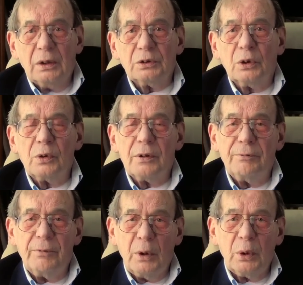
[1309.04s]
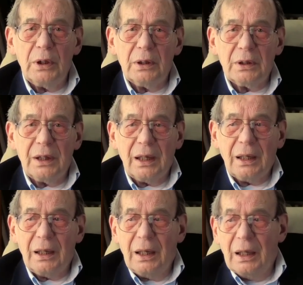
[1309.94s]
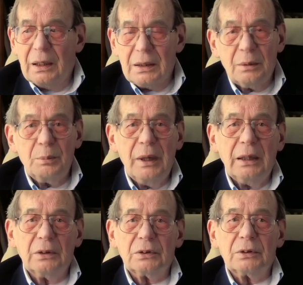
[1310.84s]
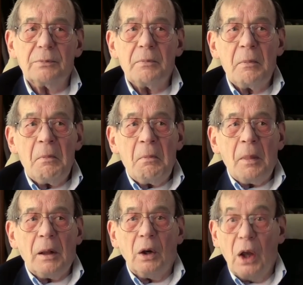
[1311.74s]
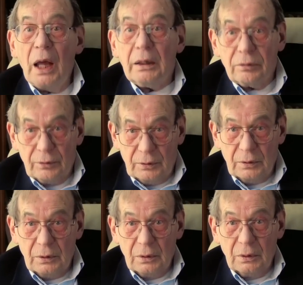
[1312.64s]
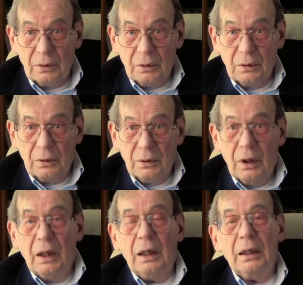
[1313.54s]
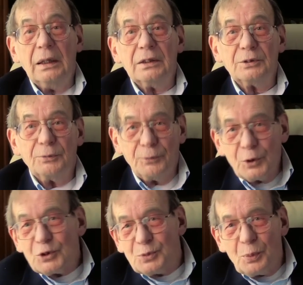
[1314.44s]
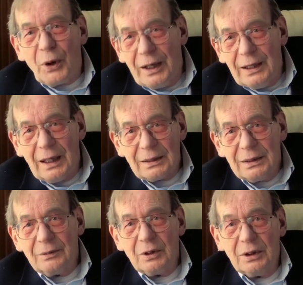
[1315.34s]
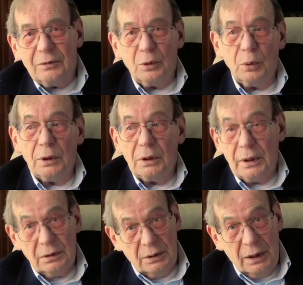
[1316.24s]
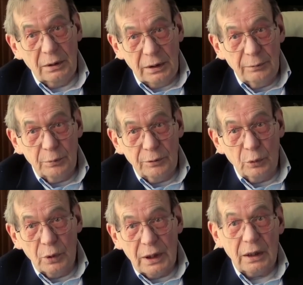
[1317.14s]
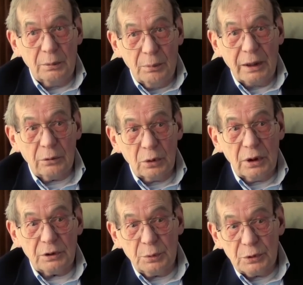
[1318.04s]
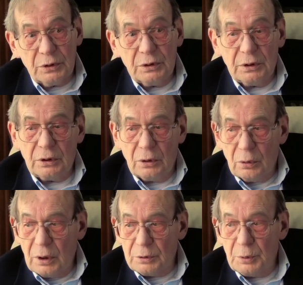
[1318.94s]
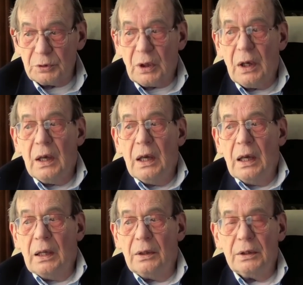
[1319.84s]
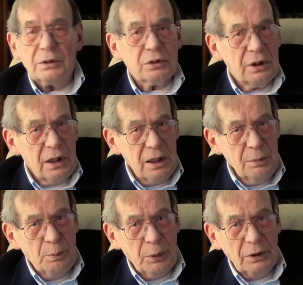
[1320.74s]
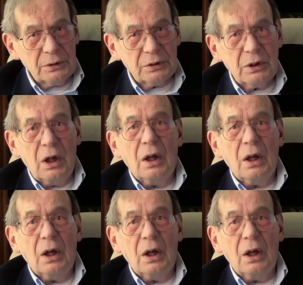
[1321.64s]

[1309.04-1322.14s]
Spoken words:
So the very thing that makes life in its first brain activity, if you will, and even before that in microcosmos and tetracosmos, this impulse